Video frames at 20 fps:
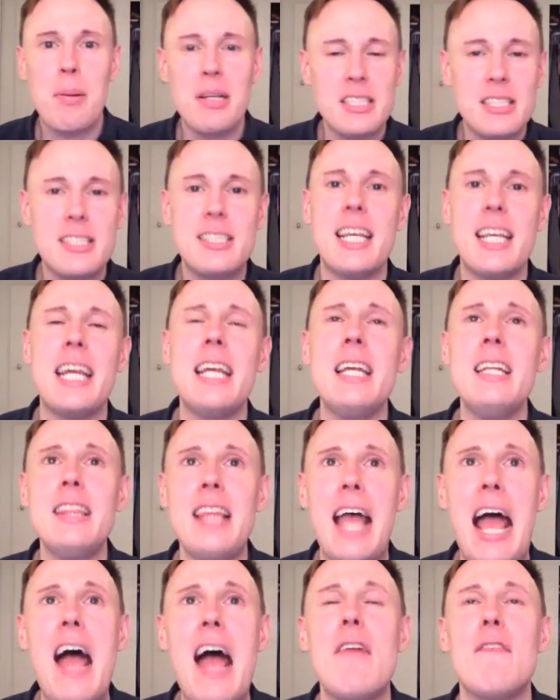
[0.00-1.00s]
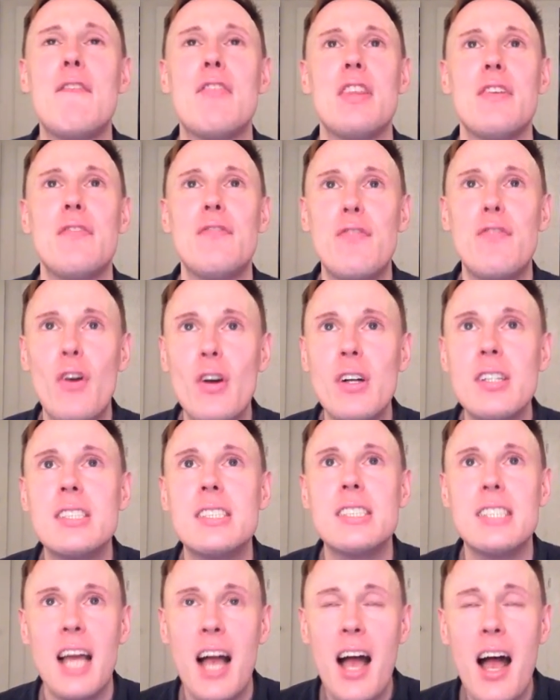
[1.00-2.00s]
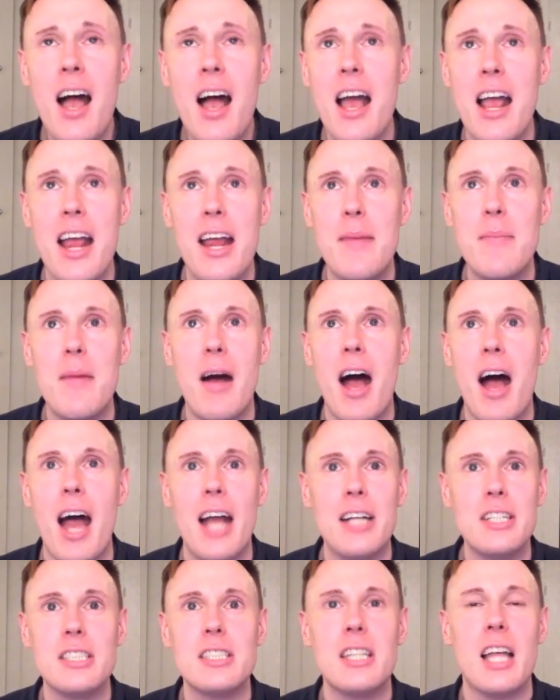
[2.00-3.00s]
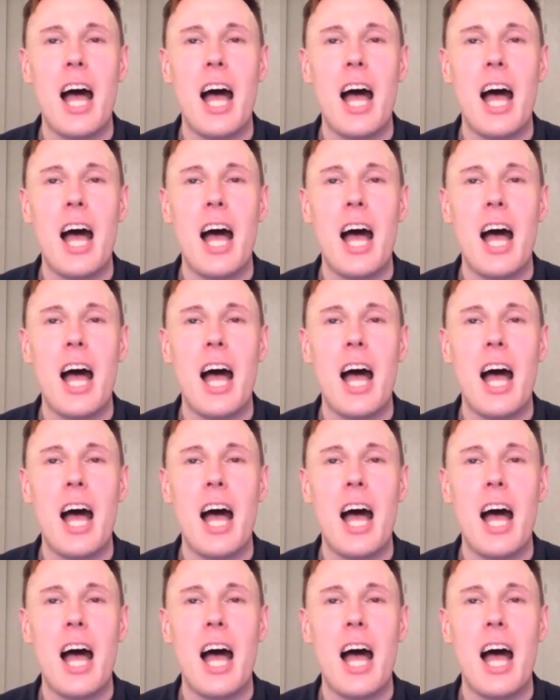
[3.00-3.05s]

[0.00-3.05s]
But seeing that for the first time, I